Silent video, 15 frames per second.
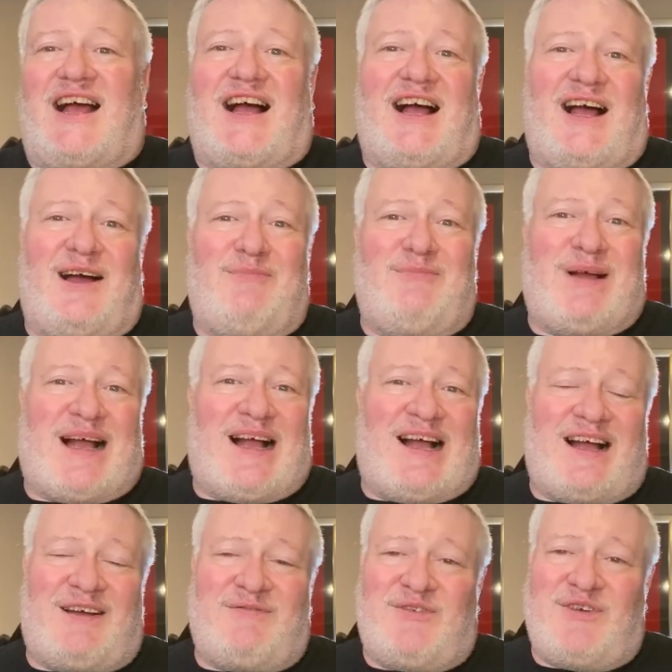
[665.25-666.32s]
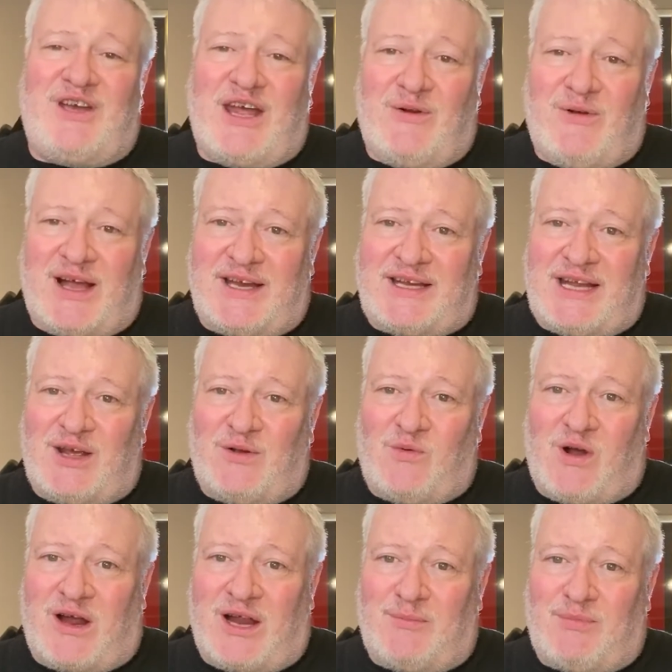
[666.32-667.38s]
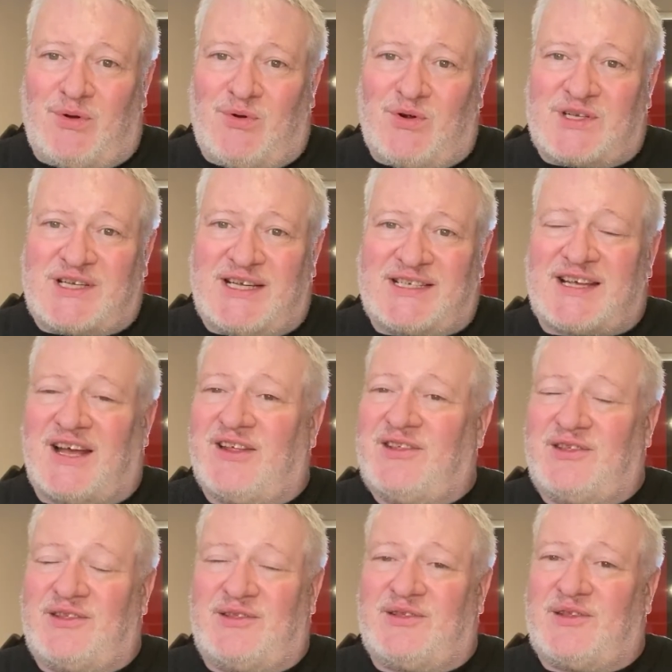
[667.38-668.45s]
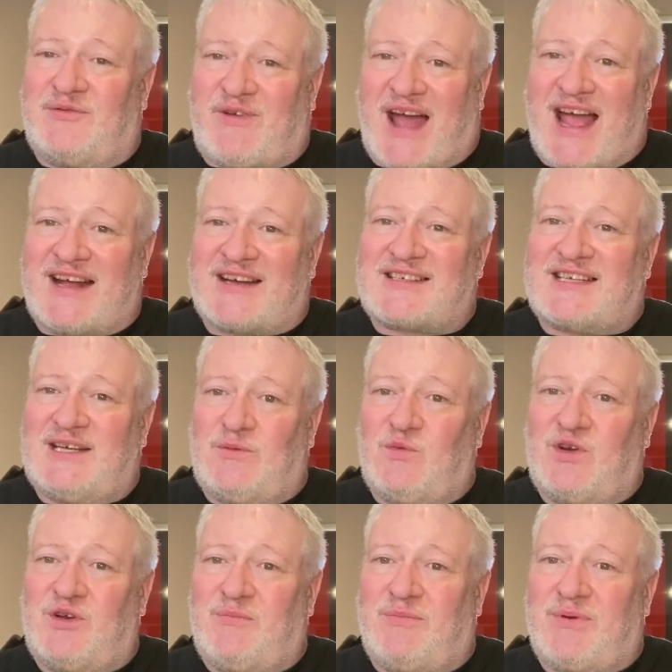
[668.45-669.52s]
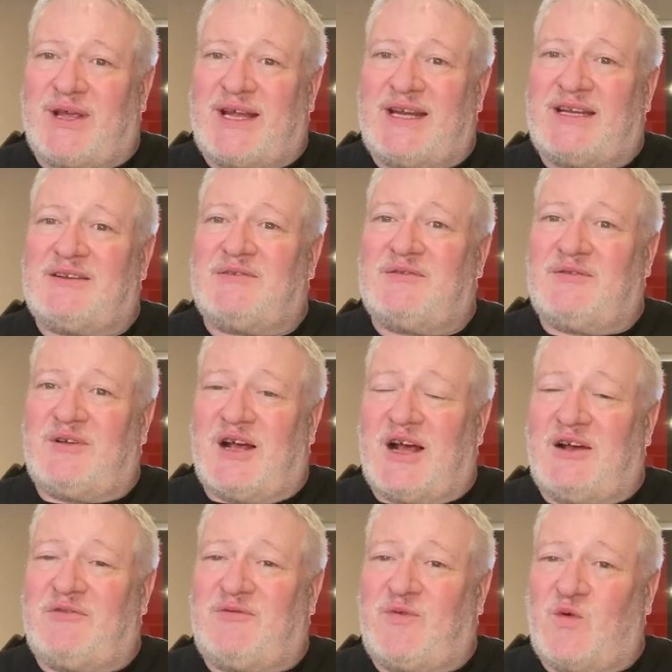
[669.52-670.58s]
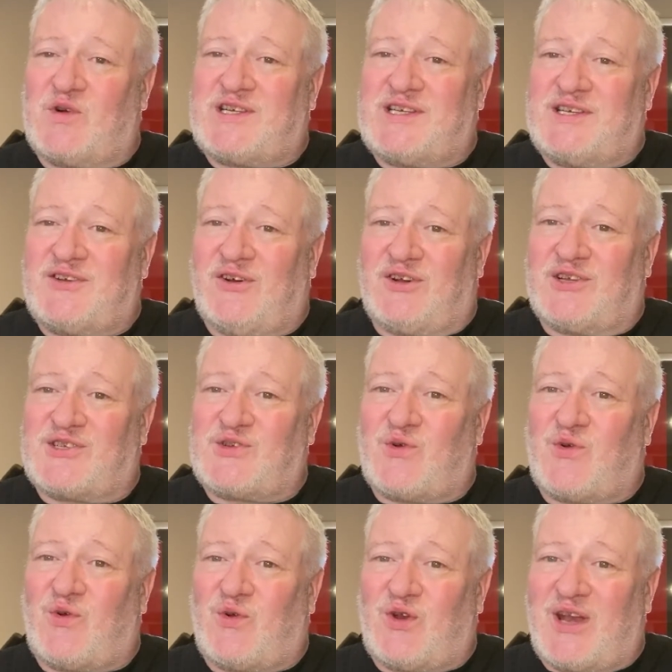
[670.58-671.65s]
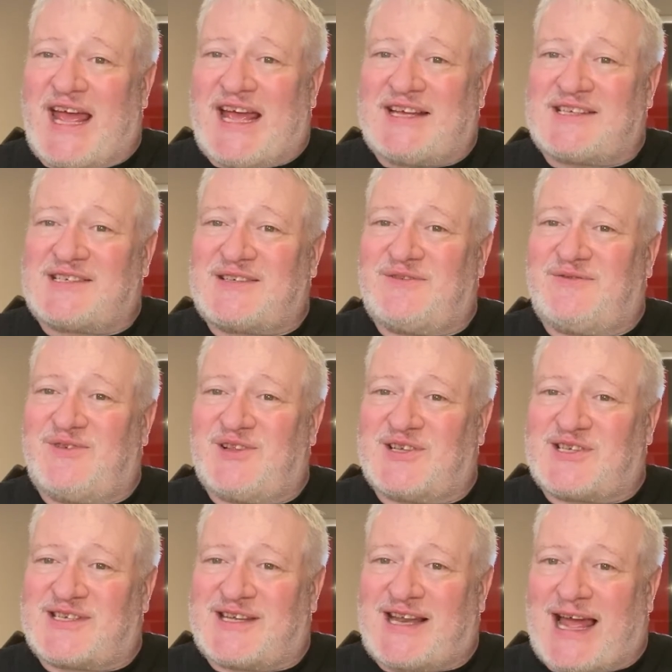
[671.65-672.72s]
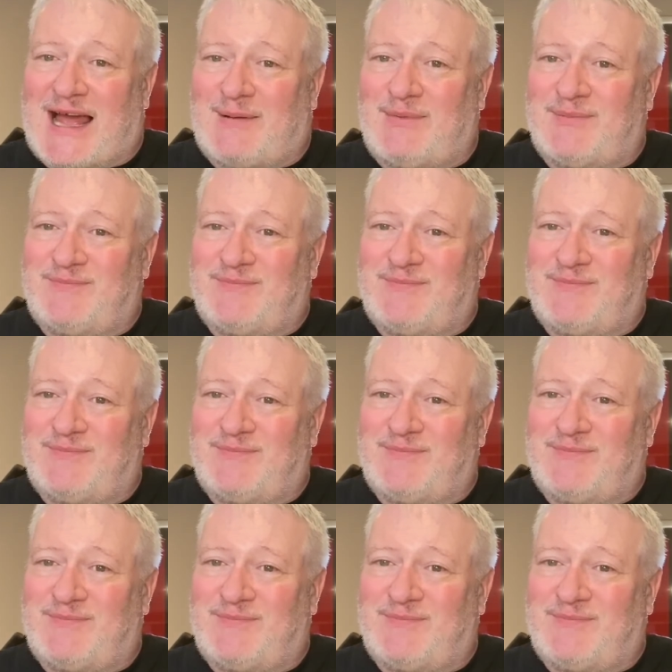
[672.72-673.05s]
I have no idea why I bought it, other than the fact it would have been $40 or less for the slab.